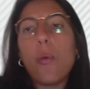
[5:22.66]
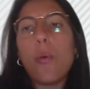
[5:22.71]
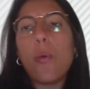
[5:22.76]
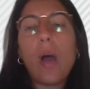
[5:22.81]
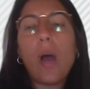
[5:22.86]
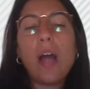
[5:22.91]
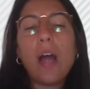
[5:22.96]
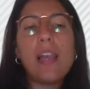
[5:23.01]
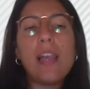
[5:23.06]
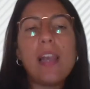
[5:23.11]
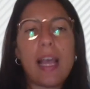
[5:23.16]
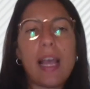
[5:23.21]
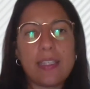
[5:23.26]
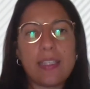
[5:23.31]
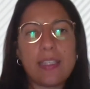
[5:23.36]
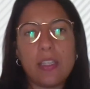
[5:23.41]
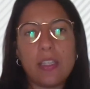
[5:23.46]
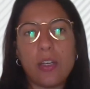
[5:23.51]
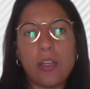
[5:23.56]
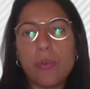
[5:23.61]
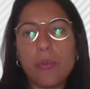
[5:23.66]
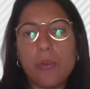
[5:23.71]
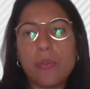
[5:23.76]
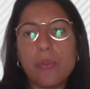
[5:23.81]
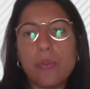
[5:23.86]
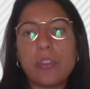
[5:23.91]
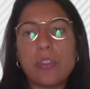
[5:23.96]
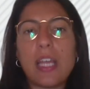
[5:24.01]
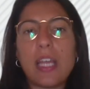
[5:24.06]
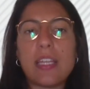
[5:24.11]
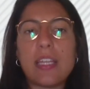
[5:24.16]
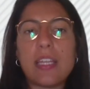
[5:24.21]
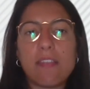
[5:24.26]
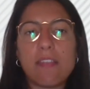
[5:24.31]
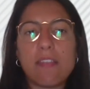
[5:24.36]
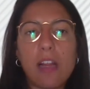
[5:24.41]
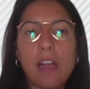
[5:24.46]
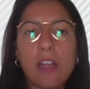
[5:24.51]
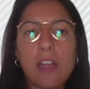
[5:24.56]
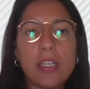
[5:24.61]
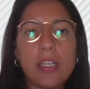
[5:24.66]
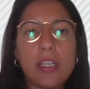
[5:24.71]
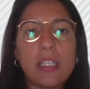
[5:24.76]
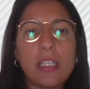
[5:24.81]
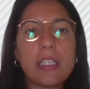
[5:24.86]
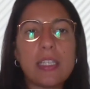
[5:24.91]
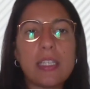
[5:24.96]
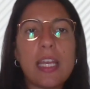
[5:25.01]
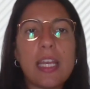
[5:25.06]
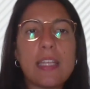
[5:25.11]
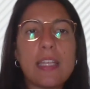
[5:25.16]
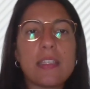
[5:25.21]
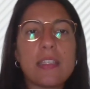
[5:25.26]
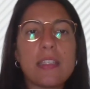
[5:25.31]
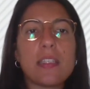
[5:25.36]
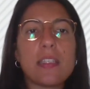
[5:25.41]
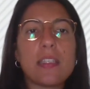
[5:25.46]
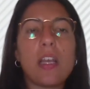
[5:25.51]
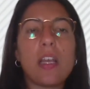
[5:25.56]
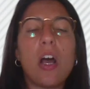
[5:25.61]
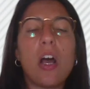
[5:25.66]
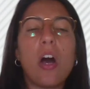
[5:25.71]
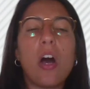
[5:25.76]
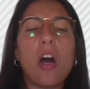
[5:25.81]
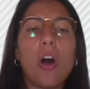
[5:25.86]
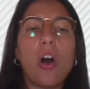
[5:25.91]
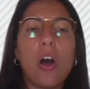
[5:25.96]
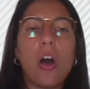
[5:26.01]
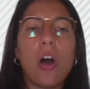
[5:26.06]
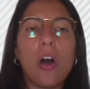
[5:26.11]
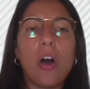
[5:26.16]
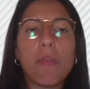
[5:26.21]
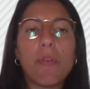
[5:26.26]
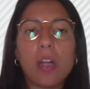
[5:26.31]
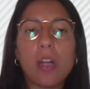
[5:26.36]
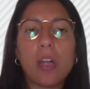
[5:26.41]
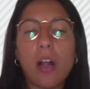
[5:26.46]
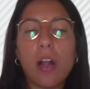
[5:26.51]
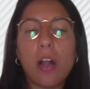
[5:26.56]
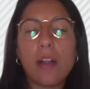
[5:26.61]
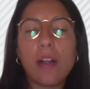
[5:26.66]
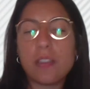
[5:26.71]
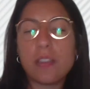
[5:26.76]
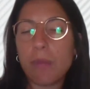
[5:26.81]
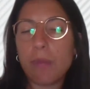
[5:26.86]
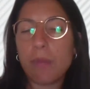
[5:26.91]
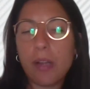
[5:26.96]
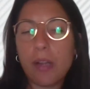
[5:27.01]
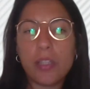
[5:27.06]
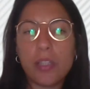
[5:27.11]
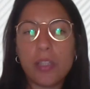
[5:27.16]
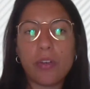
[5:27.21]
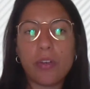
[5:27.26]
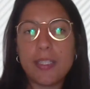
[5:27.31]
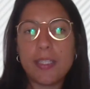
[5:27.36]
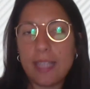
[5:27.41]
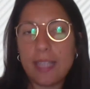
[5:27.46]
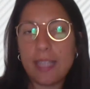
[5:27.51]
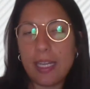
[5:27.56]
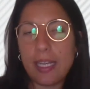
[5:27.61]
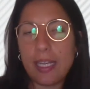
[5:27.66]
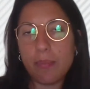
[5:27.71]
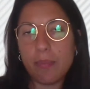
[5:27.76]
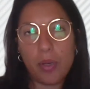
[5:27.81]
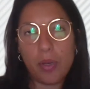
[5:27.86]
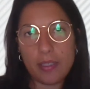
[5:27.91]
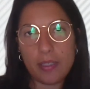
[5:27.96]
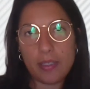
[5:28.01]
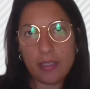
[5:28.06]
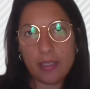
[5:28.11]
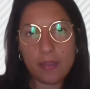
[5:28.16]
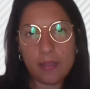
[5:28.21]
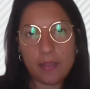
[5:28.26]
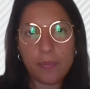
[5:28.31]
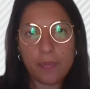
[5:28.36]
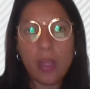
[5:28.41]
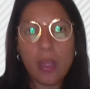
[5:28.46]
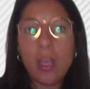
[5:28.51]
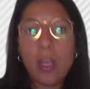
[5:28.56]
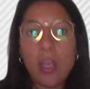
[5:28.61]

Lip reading: One last note that is relevant is regards regulatory sandboxes.